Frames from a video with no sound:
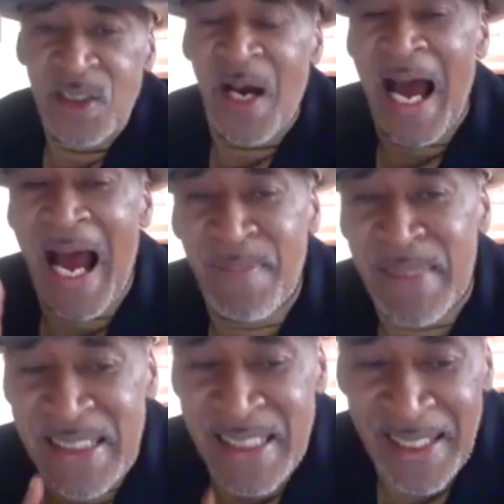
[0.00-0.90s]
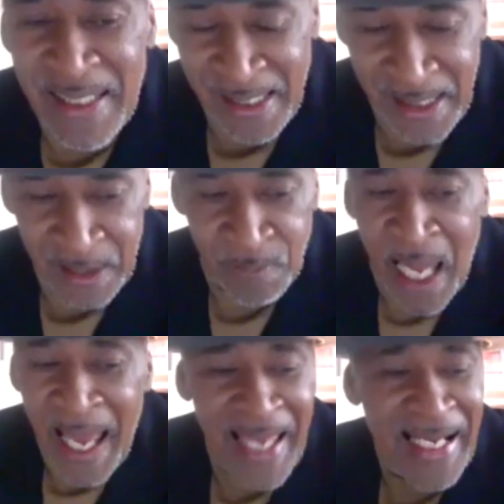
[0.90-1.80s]
So I'm saying,
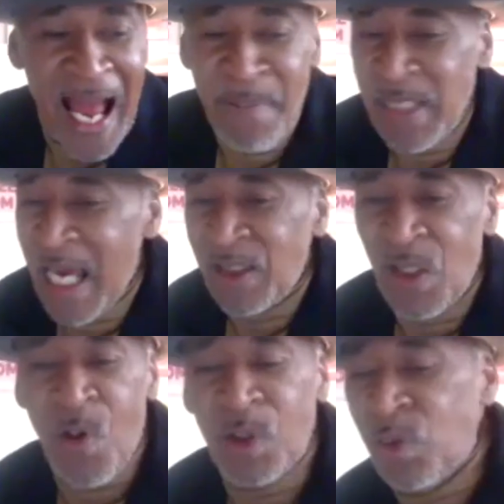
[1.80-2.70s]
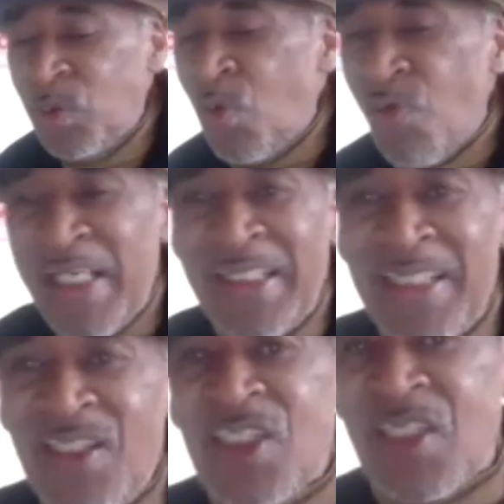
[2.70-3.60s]
and I'm not going on no
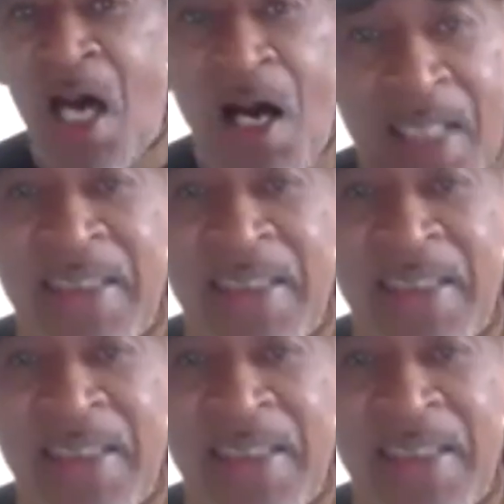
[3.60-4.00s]
religious hunt